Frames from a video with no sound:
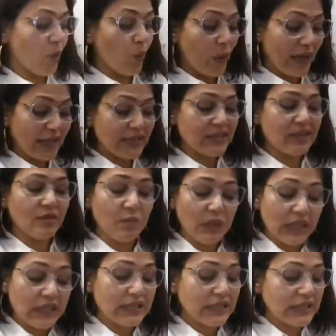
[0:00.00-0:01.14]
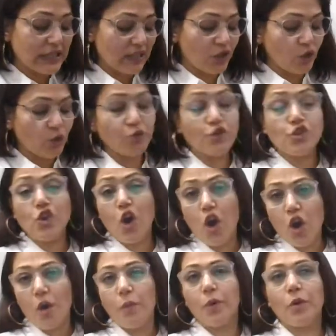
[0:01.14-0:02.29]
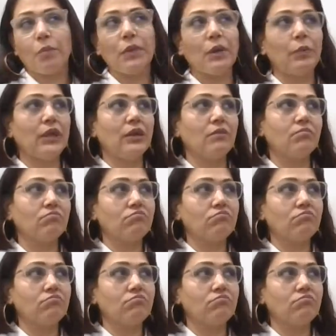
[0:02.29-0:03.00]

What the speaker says: ways and means, a new job or maybe